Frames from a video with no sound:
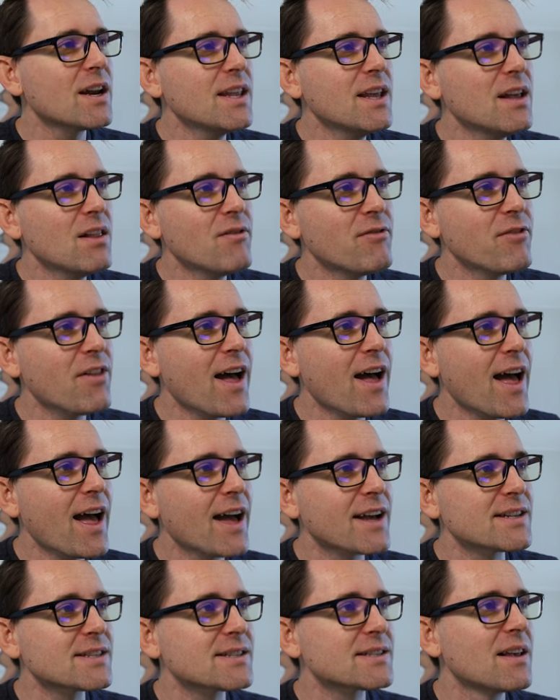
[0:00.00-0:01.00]
lot of yellow
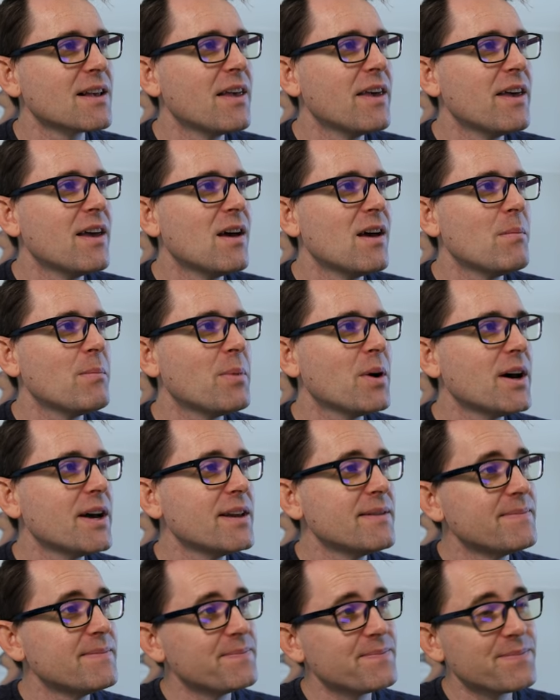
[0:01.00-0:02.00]
flags,
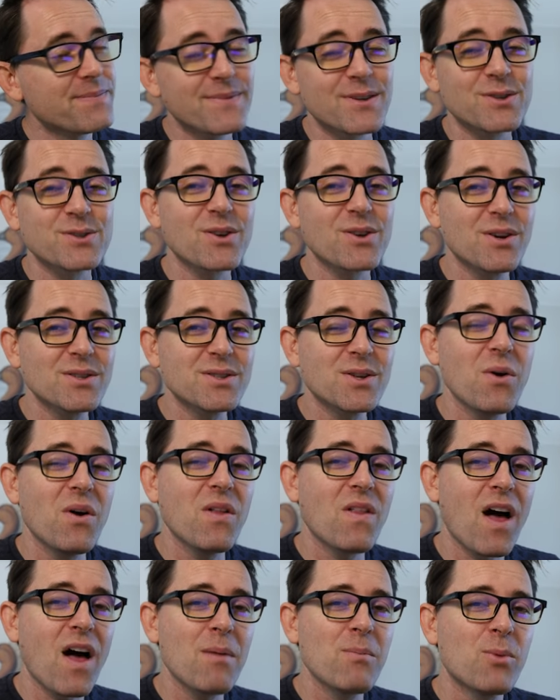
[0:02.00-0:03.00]
but there's also a
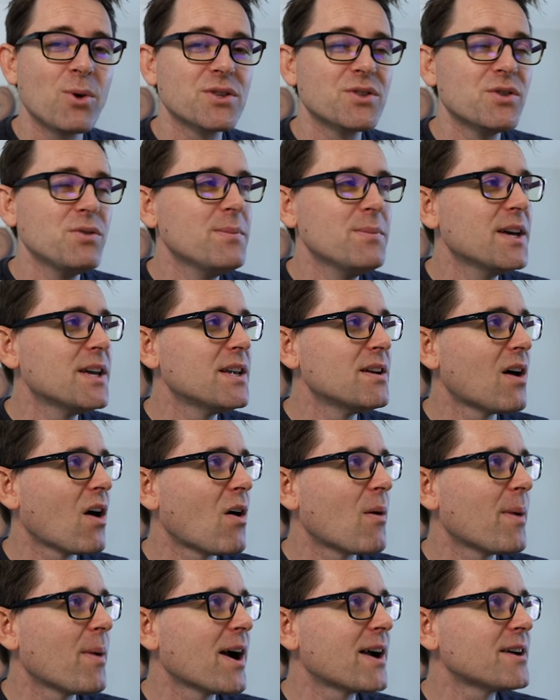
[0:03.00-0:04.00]
lot more $2
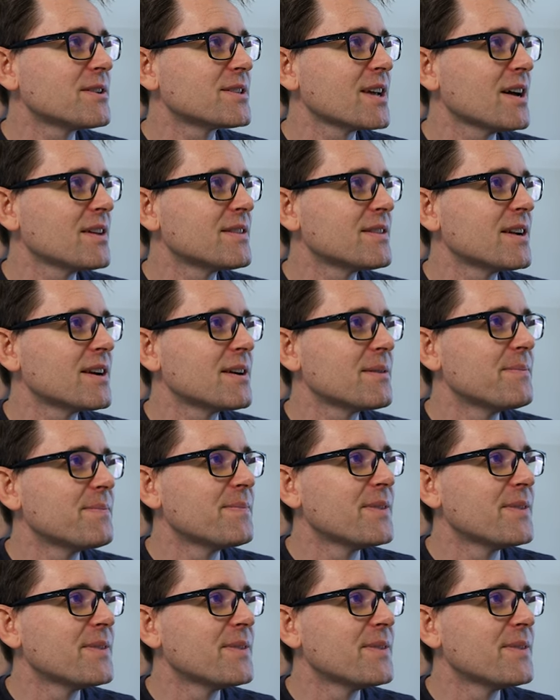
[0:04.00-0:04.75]
million buyers out there.